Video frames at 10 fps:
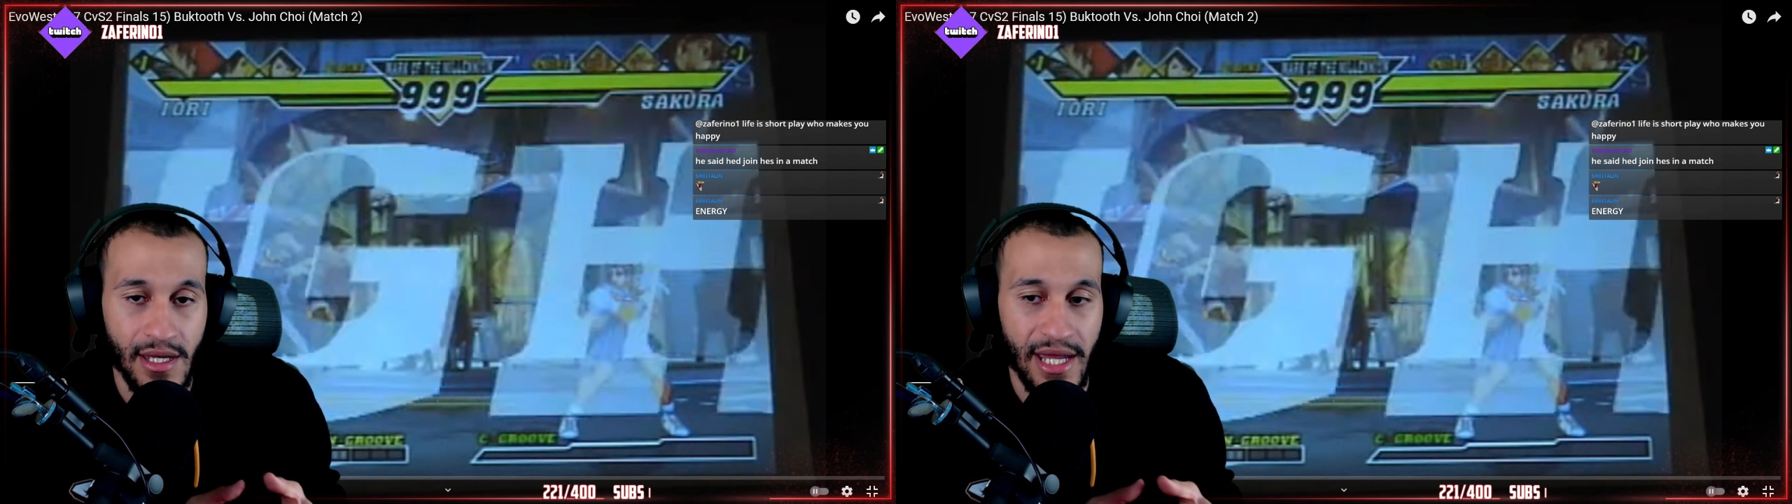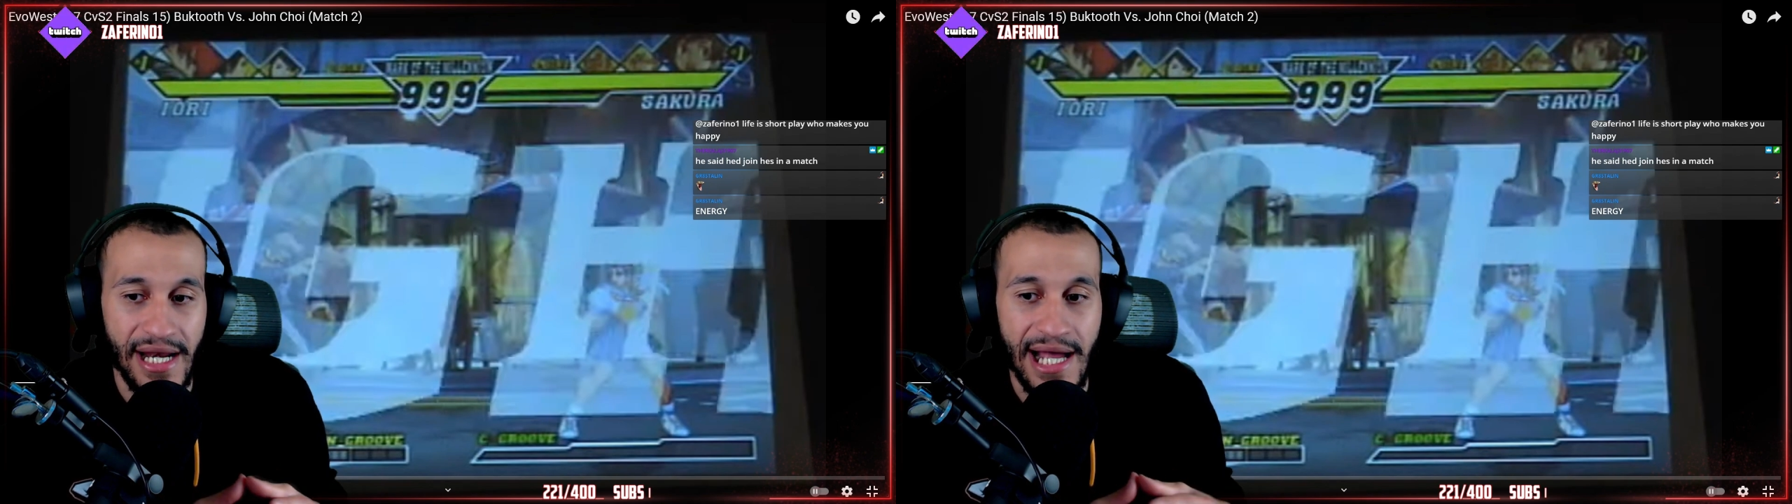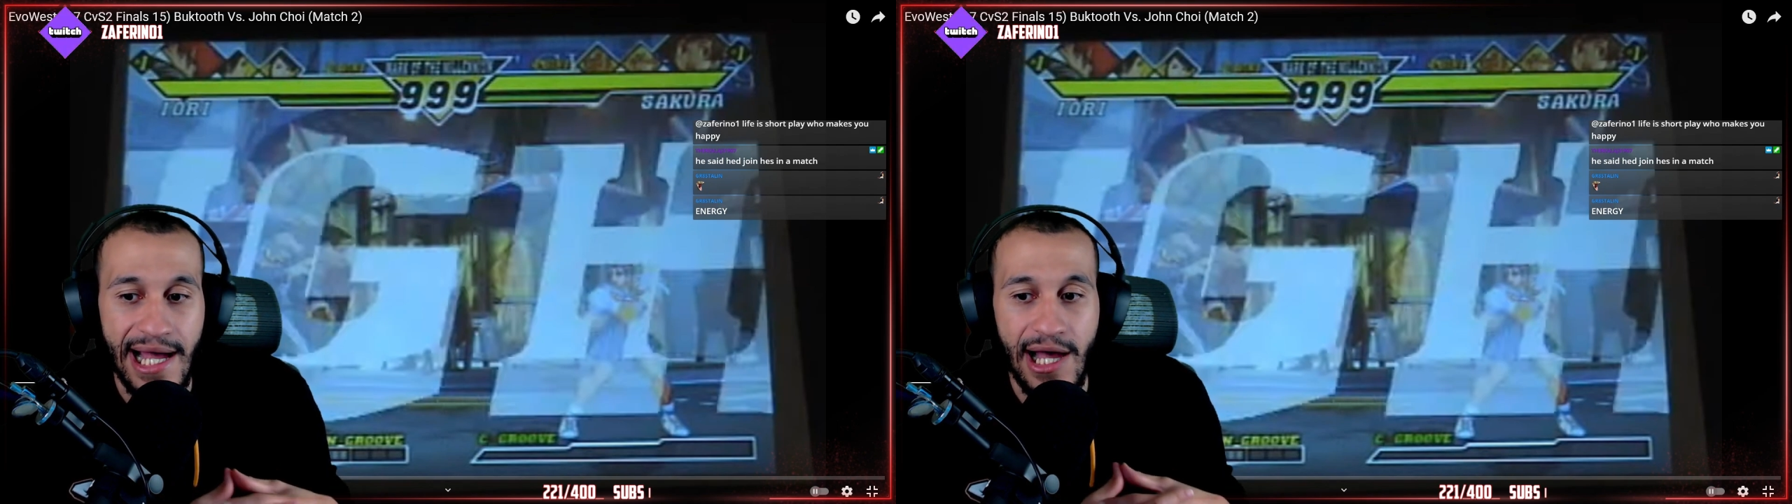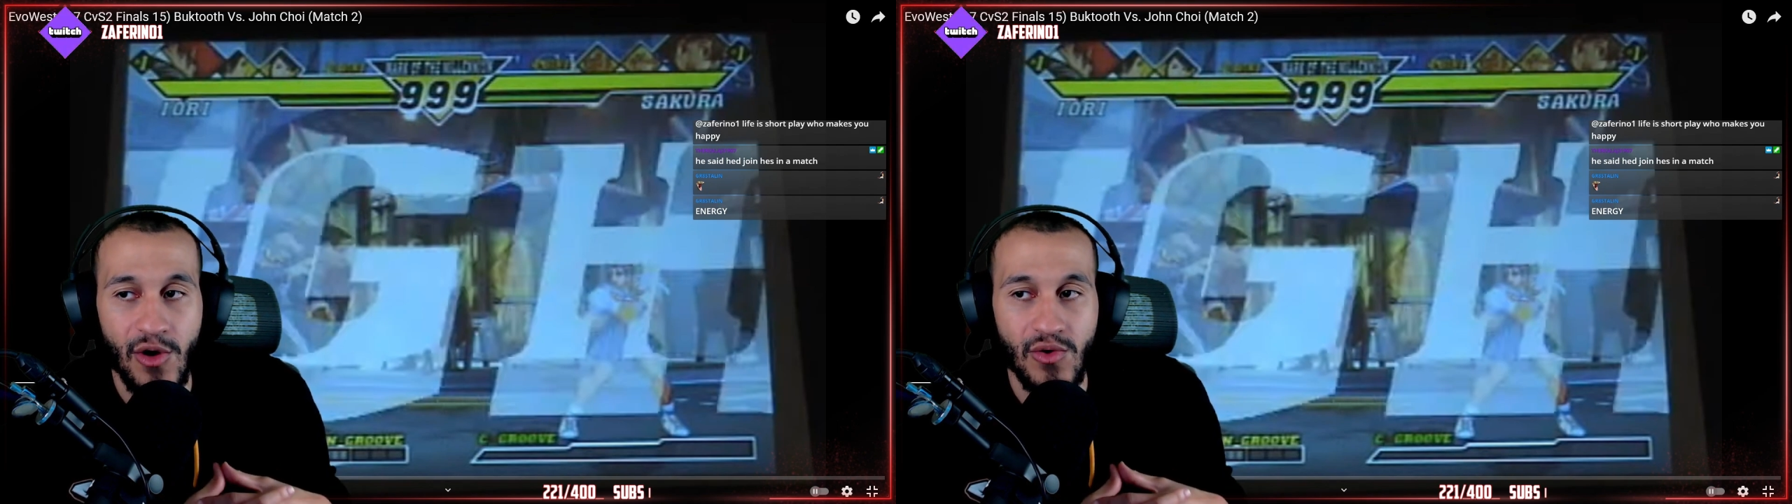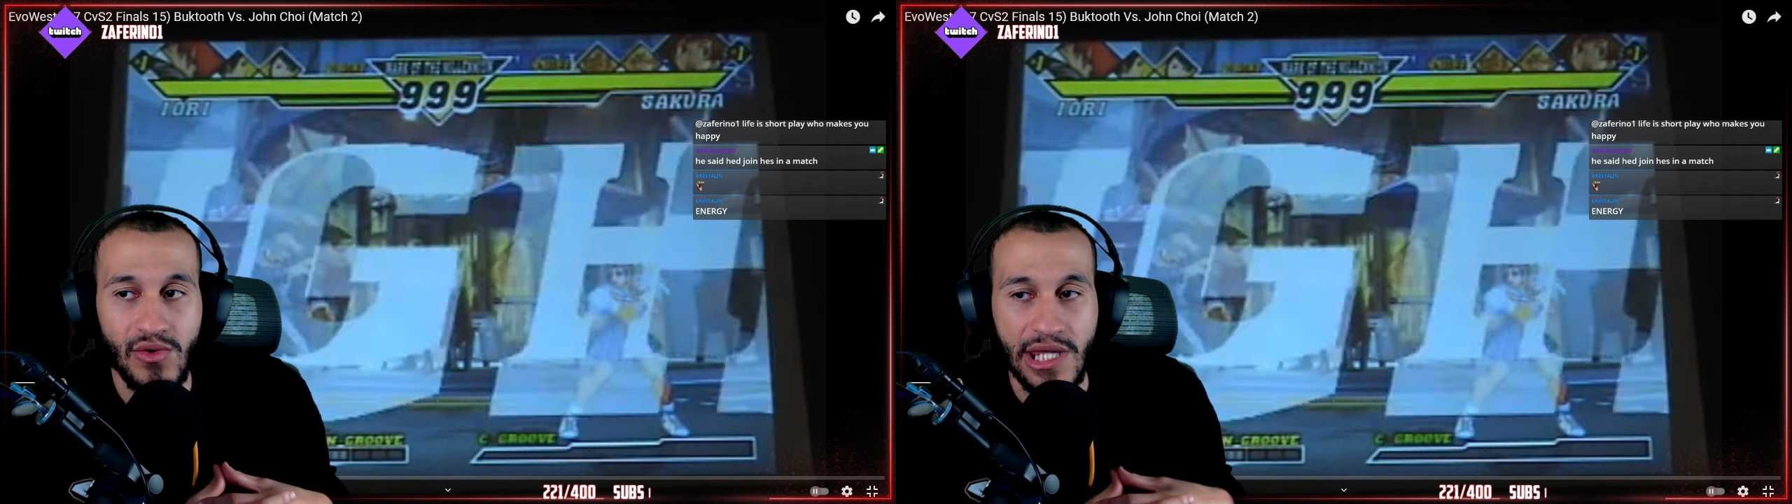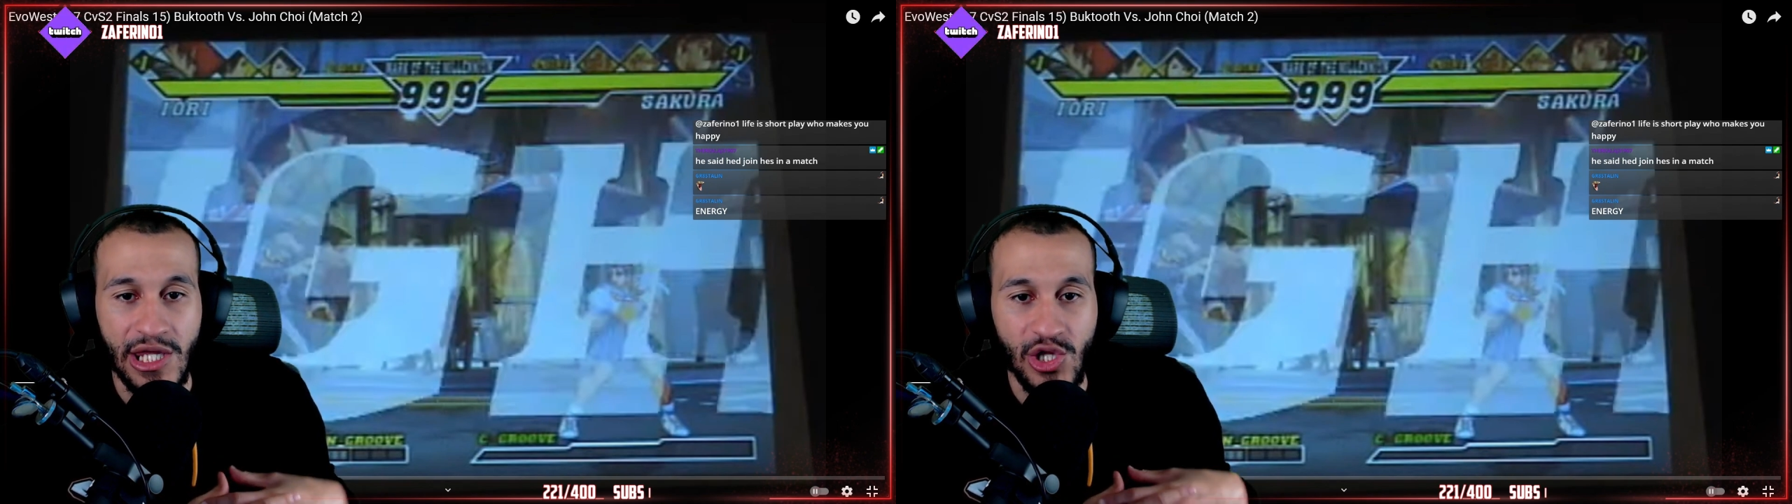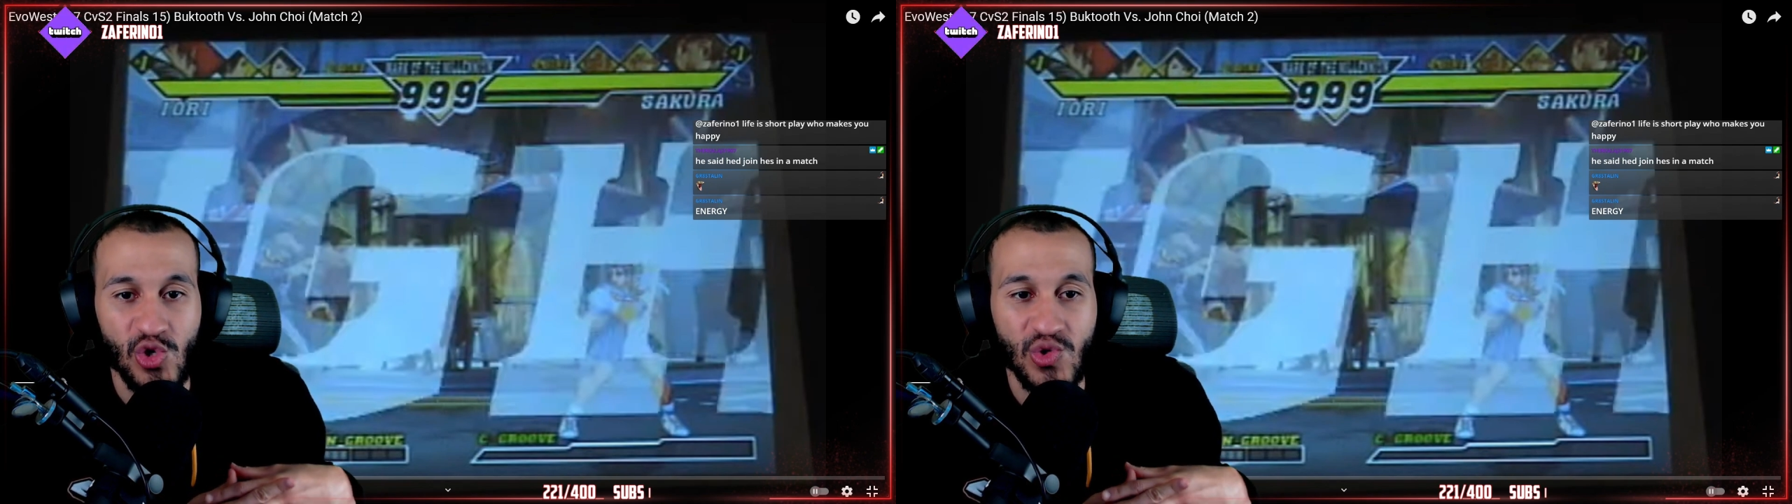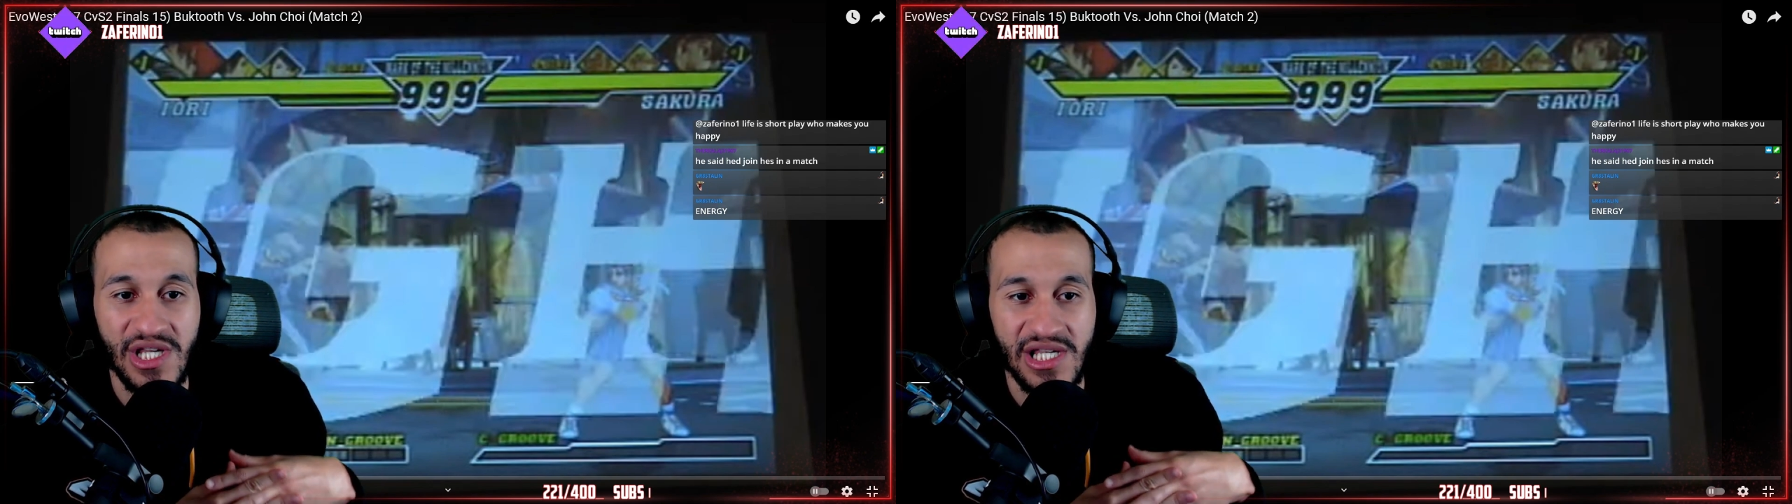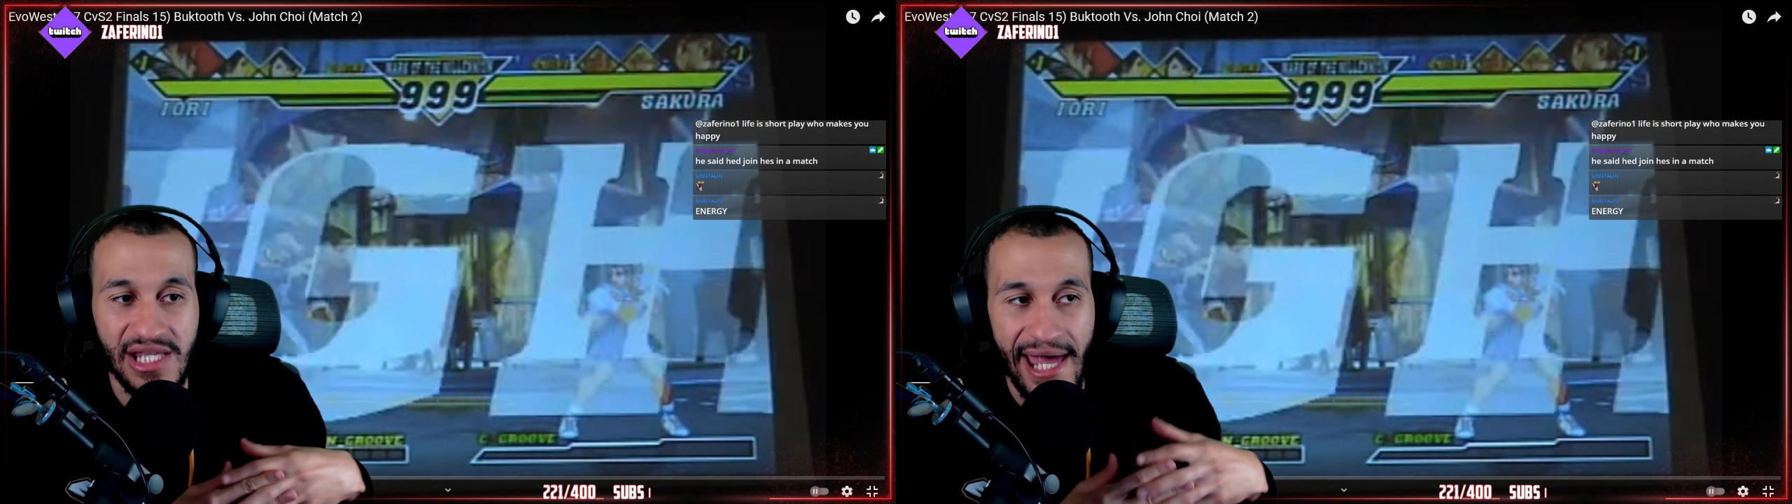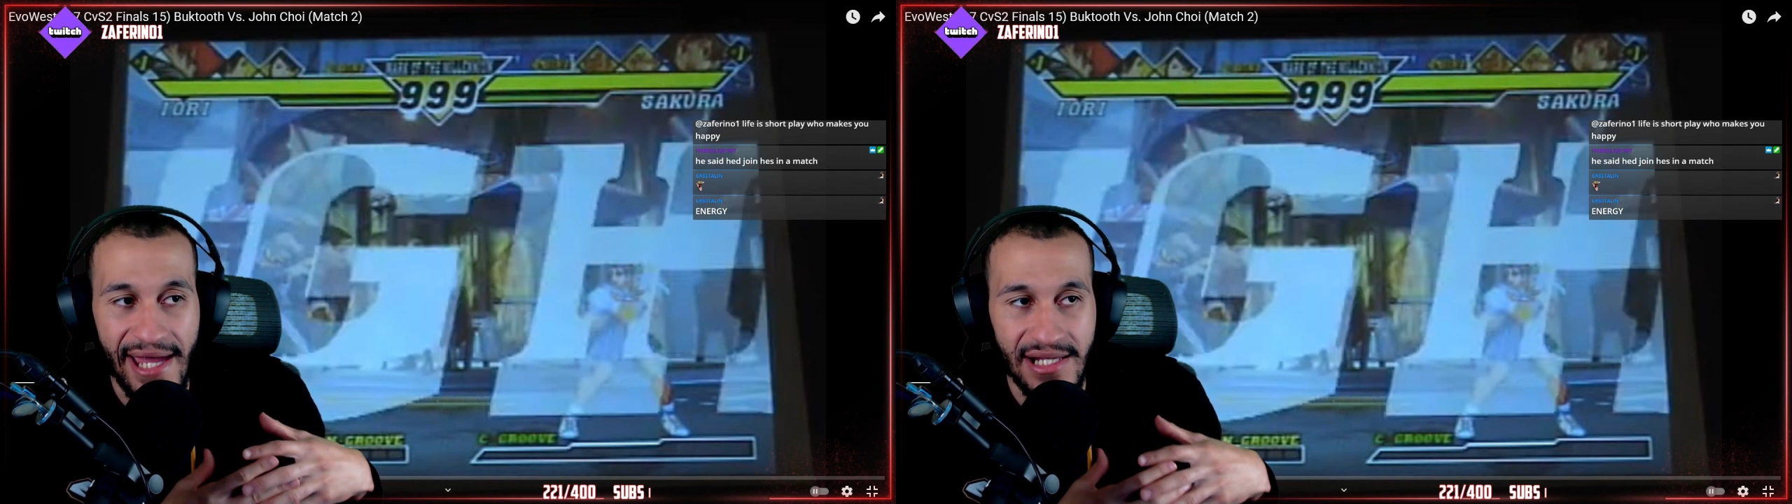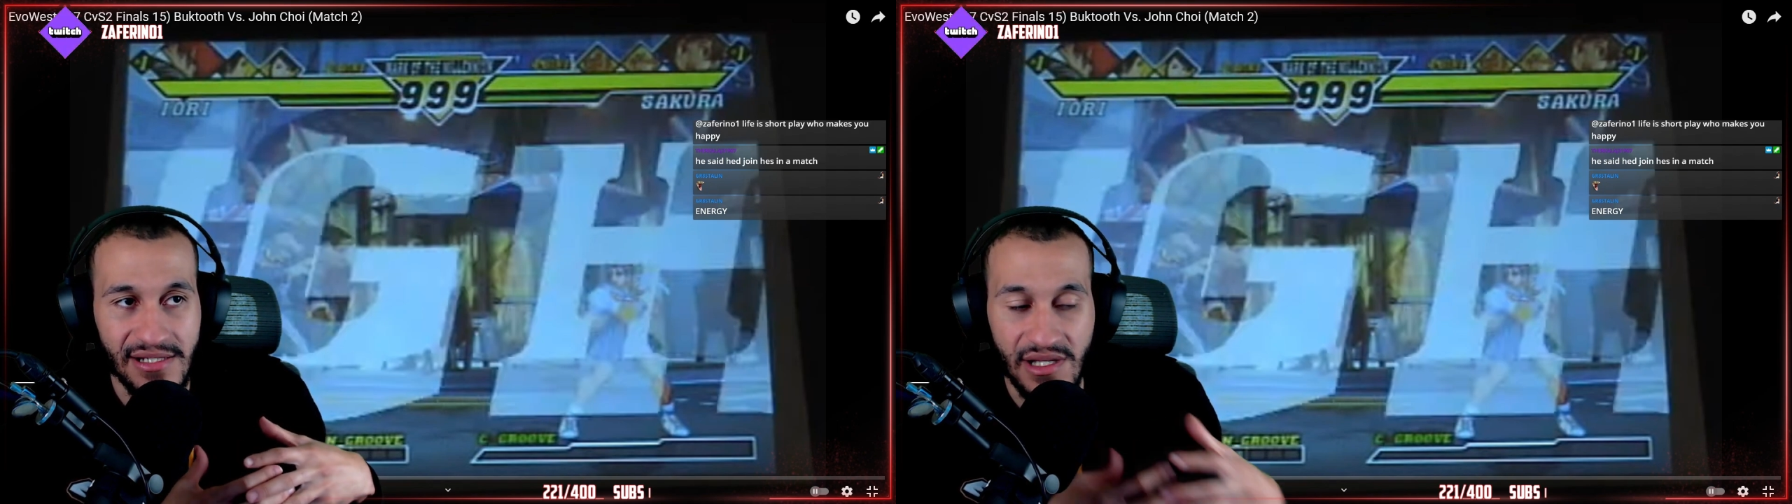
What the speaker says: and how he uses that